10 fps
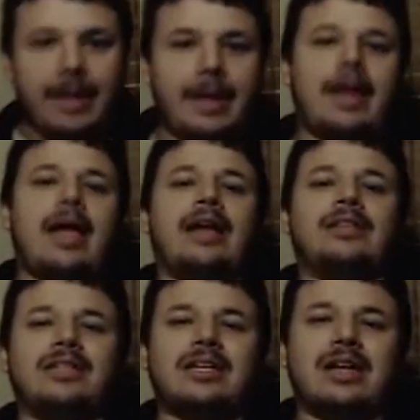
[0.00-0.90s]

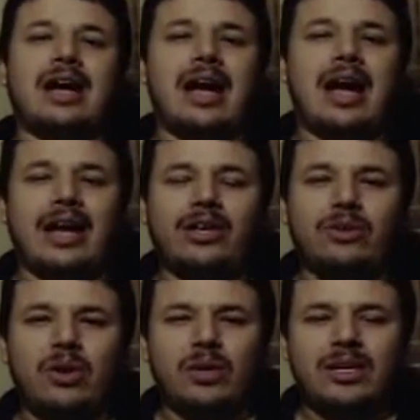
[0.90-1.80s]
And I
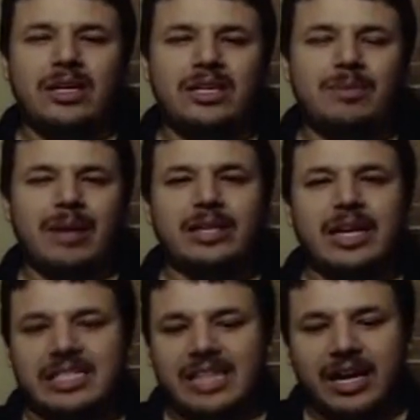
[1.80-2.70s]
don't know what it is about
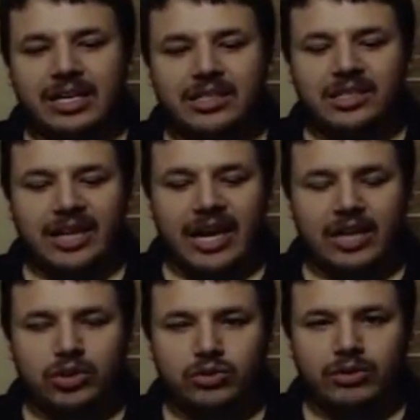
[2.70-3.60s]
the antagonistic
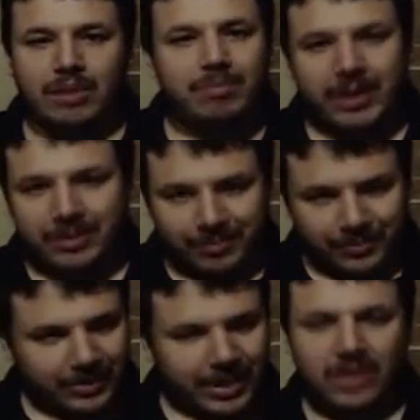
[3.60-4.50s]
entry, but
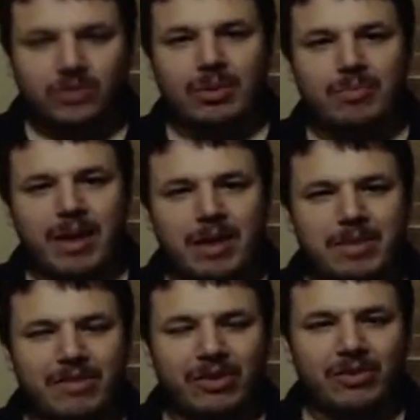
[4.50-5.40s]
that's what made
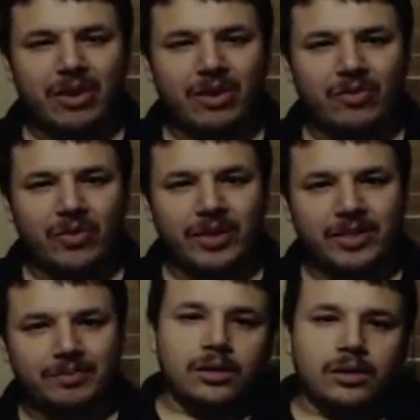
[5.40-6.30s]
me vote hard for
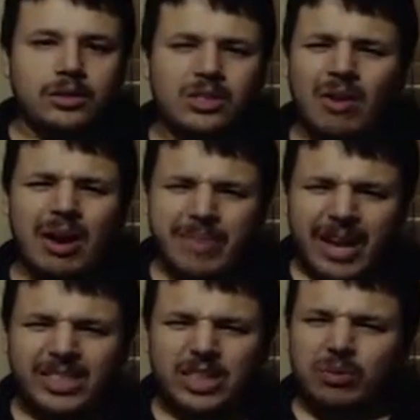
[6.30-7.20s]
it. So I'm
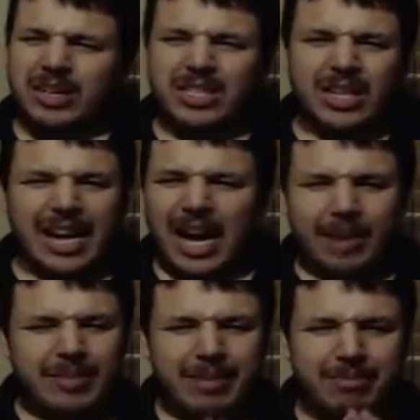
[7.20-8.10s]
not going to
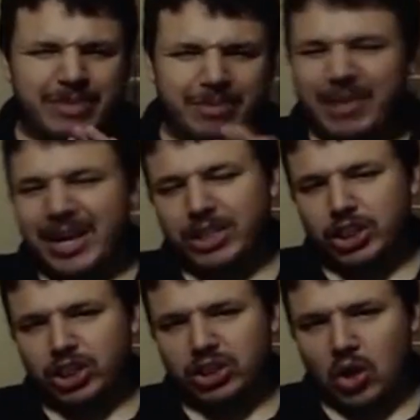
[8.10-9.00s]
comment
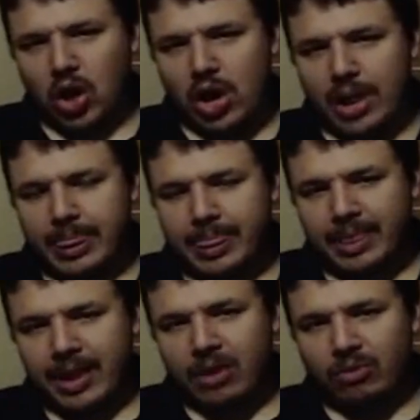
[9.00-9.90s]
much on
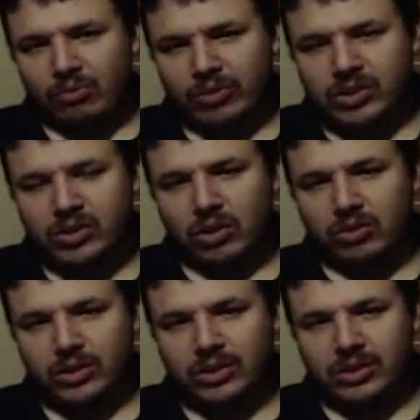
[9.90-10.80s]
the
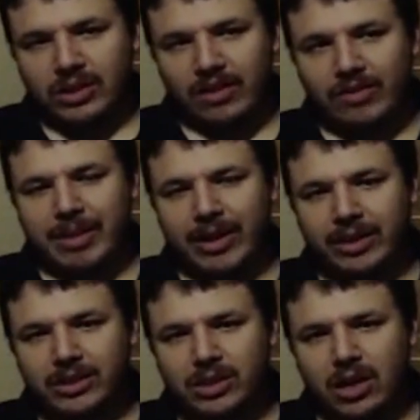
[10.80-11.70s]
results of
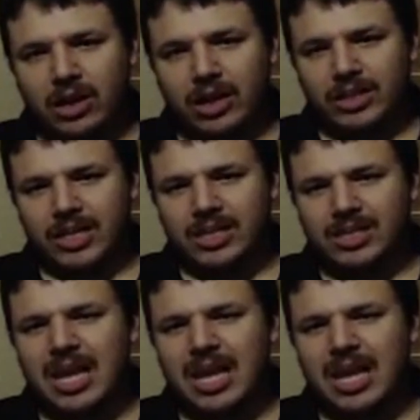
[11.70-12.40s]
American Song Contest.